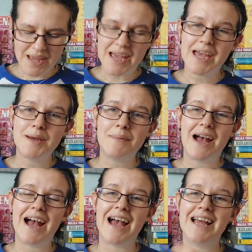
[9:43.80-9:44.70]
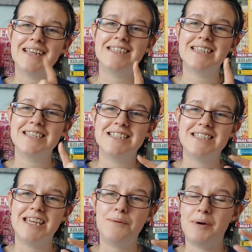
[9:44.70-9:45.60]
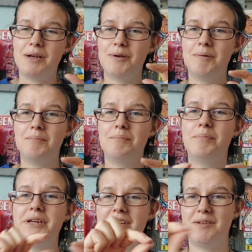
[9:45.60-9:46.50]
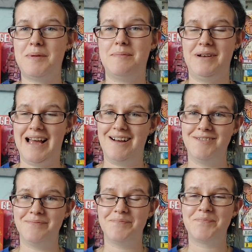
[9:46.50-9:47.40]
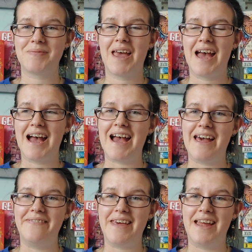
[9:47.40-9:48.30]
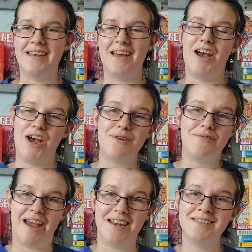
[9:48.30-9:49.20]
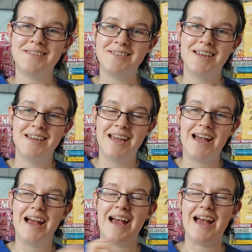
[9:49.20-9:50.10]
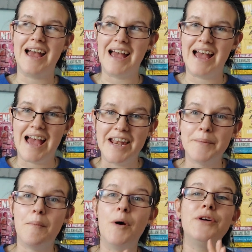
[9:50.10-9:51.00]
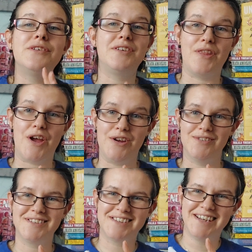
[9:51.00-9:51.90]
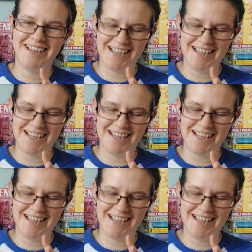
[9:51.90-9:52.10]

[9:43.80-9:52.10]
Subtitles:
and she will point those people out, and then her fans, and amongst those,